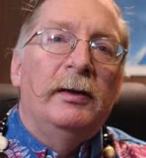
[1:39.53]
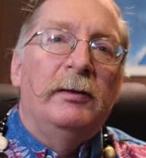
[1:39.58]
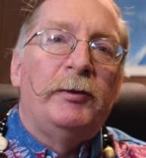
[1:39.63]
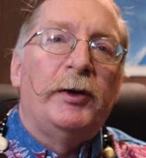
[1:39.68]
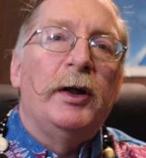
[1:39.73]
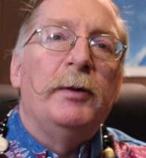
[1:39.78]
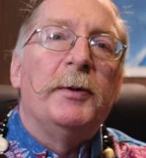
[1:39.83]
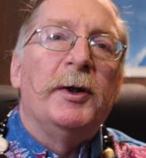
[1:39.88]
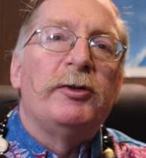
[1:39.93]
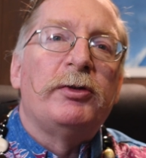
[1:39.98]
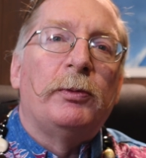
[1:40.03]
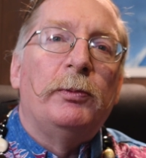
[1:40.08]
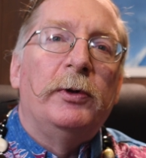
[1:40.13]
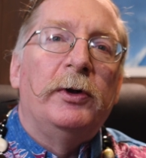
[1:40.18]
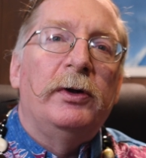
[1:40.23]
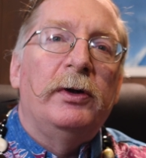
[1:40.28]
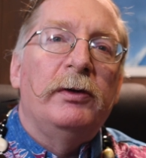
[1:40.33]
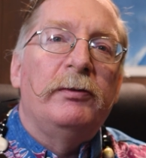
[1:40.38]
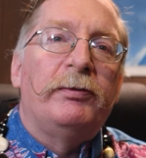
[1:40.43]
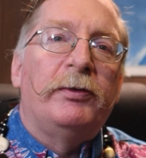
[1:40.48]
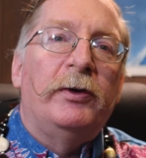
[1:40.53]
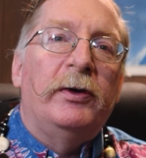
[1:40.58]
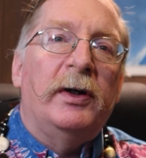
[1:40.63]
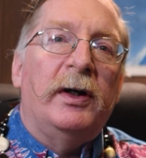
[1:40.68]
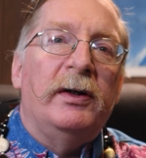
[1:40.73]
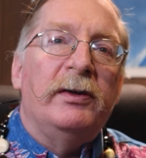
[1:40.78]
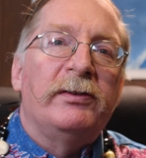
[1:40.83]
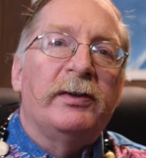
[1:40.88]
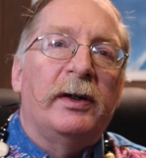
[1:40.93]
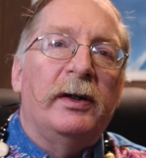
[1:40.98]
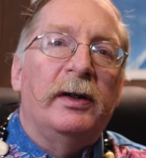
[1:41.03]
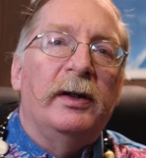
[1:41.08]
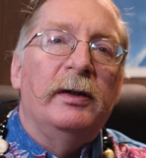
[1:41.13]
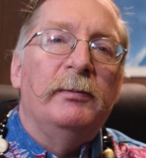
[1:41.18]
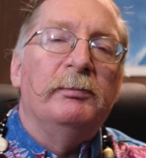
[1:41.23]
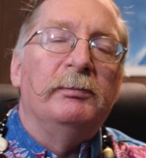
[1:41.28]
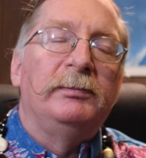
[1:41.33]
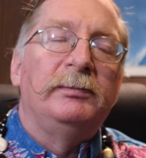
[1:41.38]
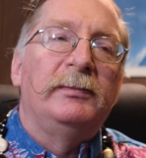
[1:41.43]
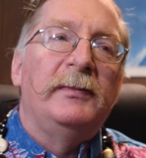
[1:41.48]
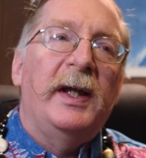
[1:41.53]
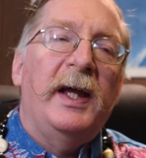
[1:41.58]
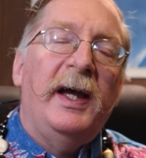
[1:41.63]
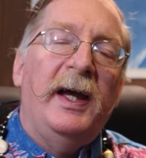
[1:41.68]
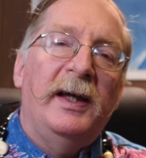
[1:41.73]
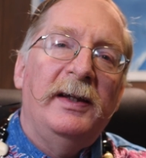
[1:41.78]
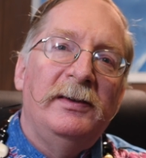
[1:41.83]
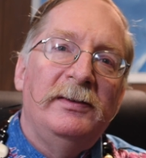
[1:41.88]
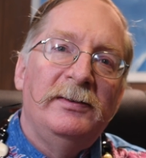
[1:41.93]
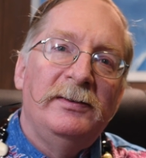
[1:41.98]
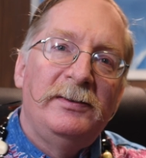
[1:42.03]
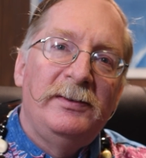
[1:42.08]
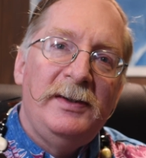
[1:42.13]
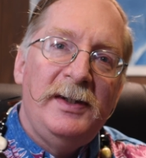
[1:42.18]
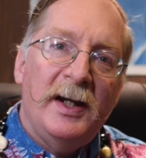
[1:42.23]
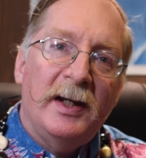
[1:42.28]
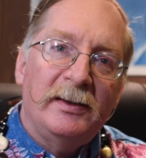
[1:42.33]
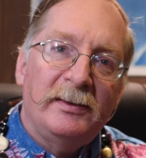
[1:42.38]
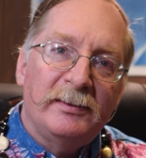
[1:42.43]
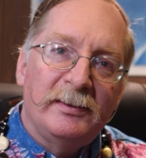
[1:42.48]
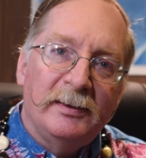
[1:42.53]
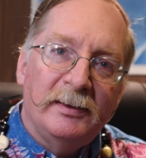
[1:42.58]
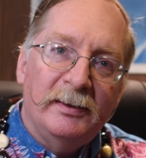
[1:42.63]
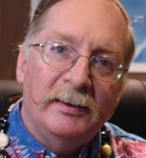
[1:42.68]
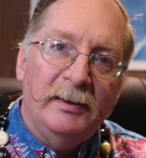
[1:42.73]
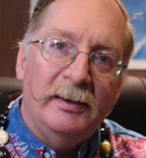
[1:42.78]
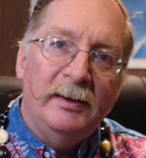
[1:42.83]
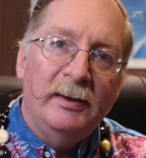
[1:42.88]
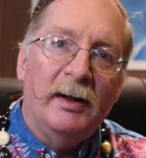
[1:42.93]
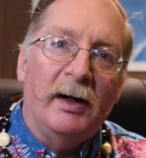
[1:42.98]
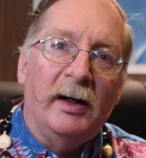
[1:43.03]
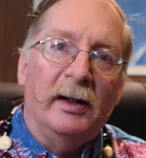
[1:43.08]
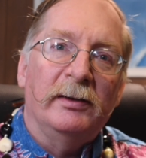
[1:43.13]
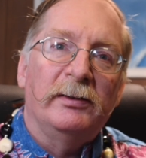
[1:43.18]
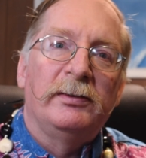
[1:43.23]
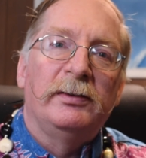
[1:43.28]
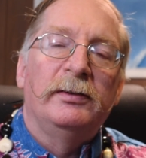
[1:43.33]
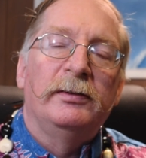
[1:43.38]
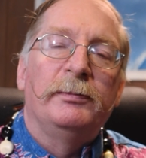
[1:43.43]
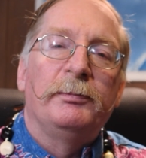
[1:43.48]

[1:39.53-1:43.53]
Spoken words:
a word for our time, and yet not.